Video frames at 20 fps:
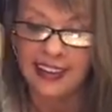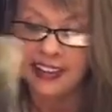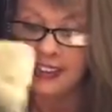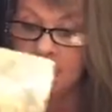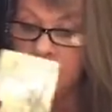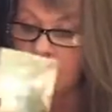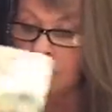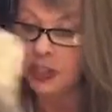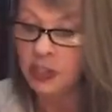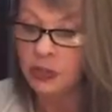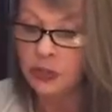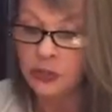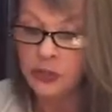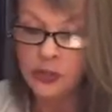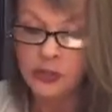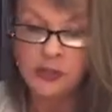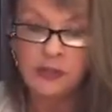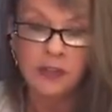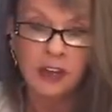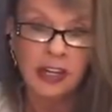It's no
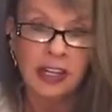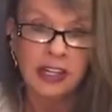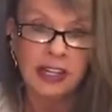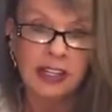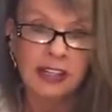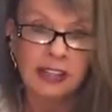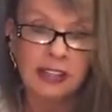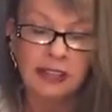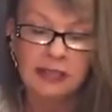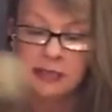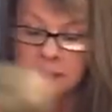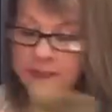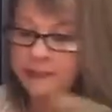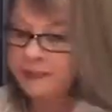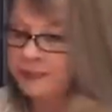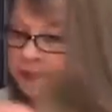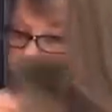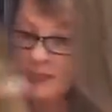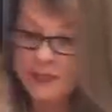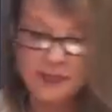use fighting.
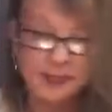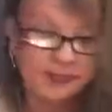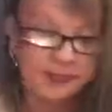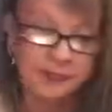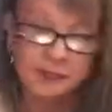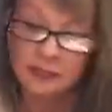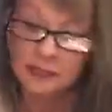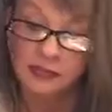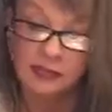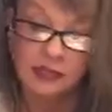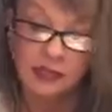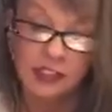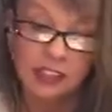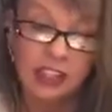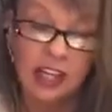It's